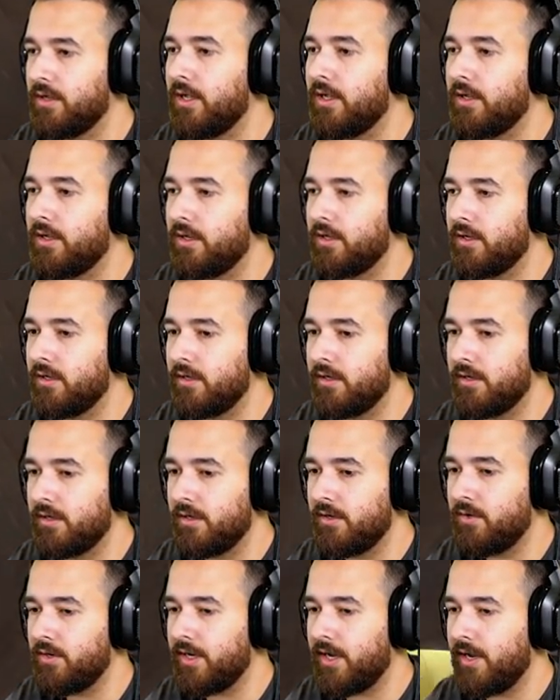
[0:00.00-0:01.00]

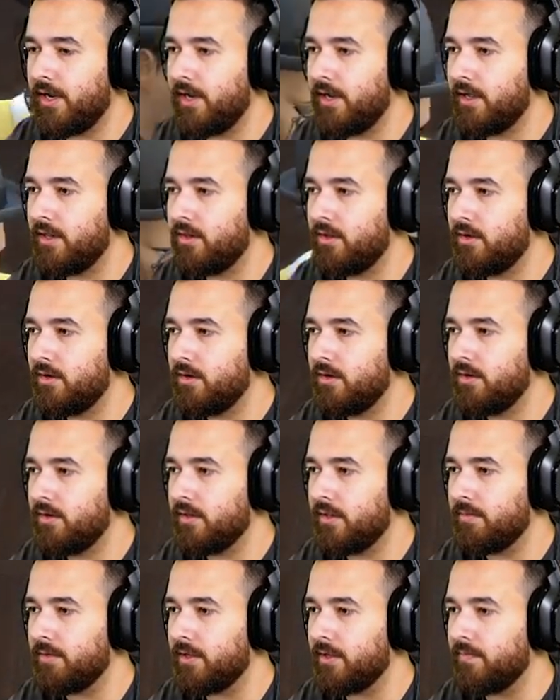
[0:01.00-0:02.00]
Uh, okay, hello.
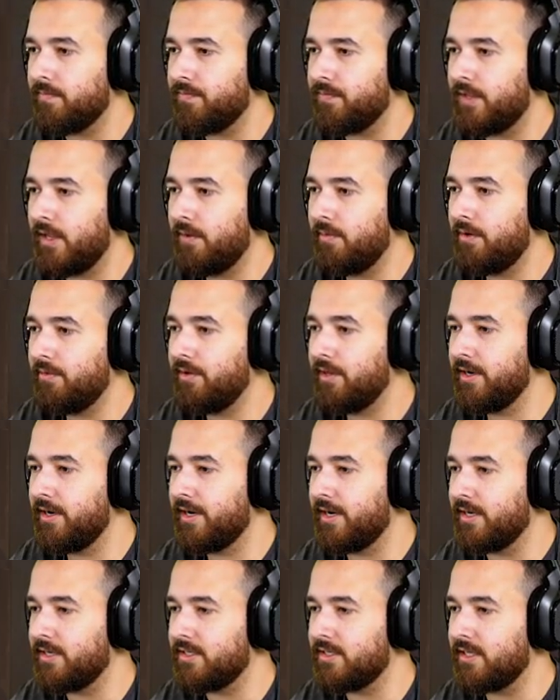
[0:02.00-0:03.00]
There we go. Yeah, we really need to
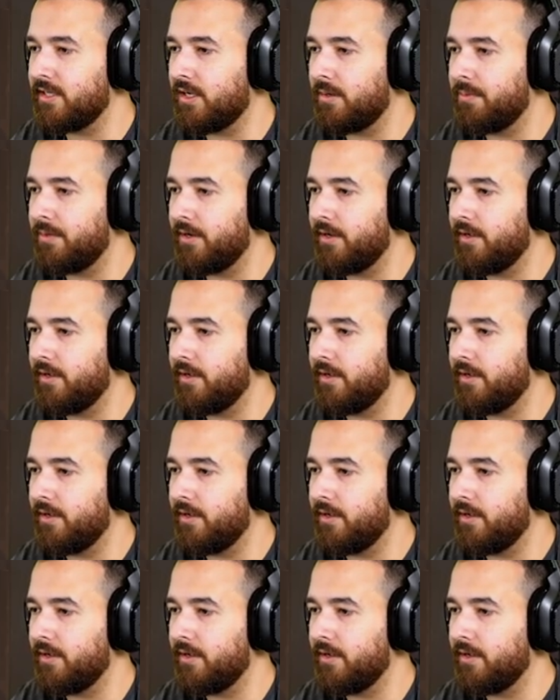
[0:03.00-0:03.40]
get a sink up